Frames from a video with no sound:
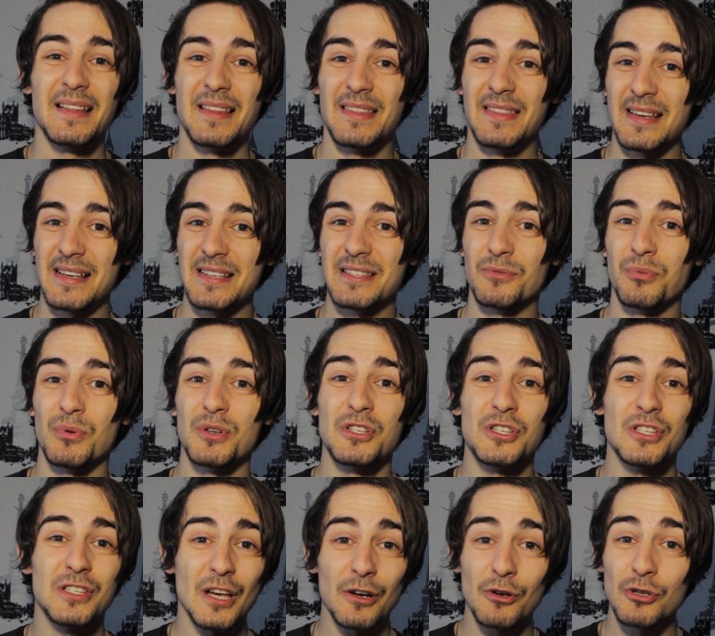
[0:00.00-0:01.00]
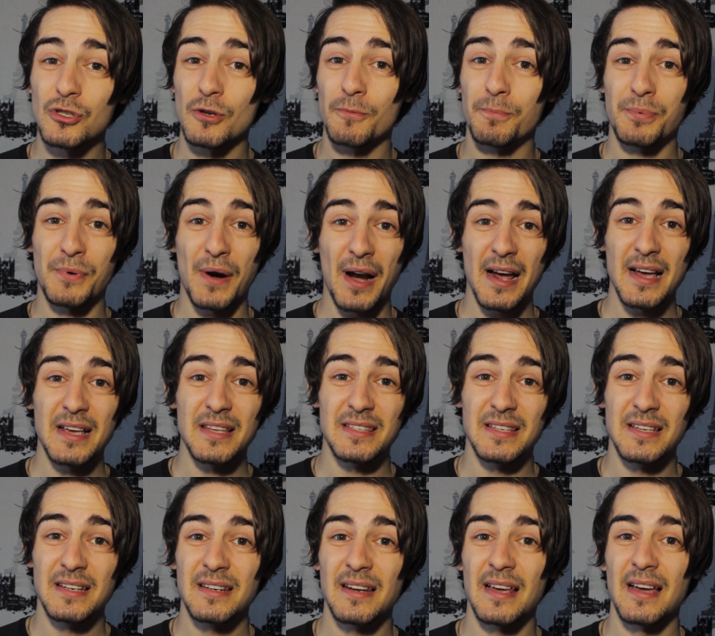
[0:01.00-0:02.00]
This was so
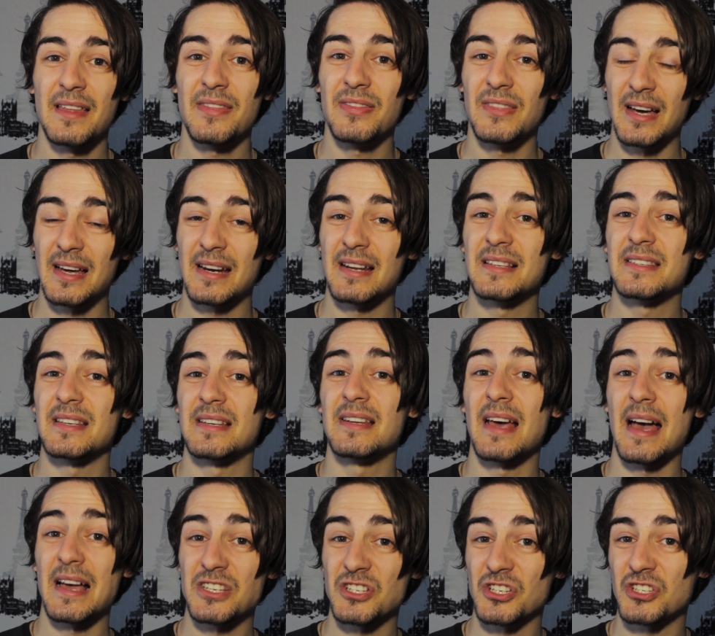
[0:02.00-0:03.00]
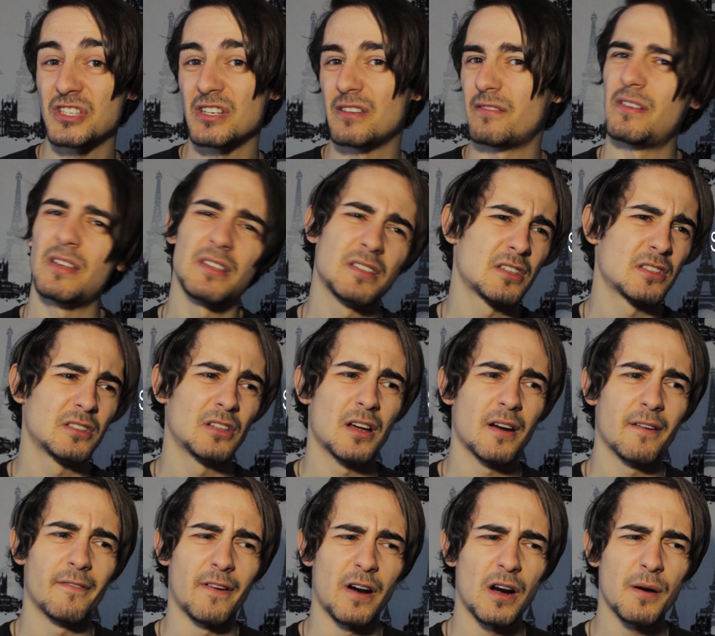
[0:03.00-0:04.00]
surprising, and that is an adjective. This is not
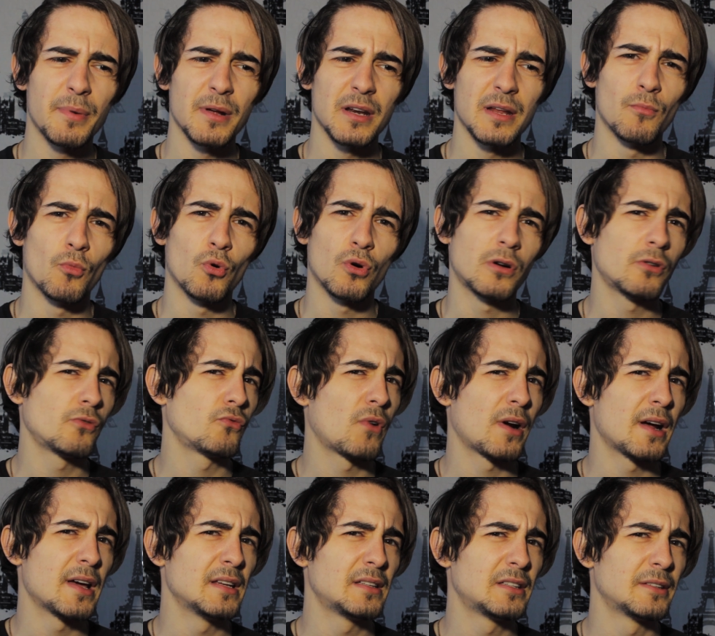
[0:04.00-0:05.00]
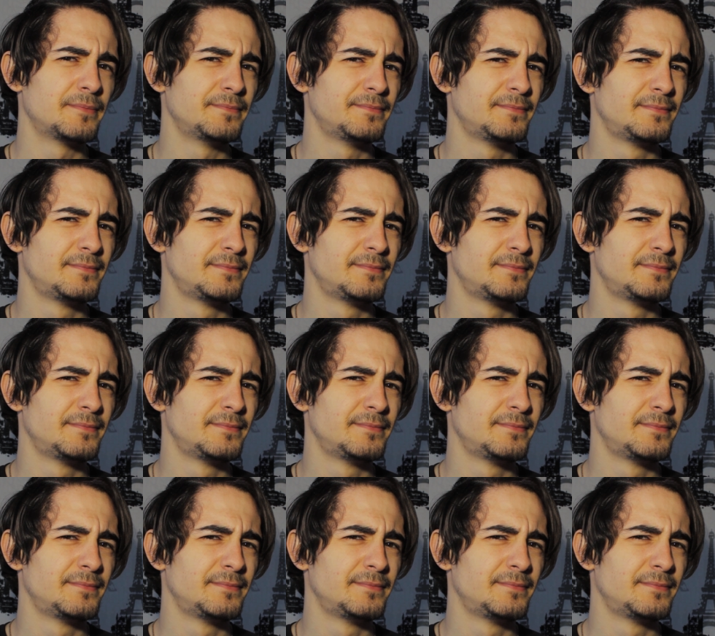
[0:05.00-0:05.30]
a verb anymore, right?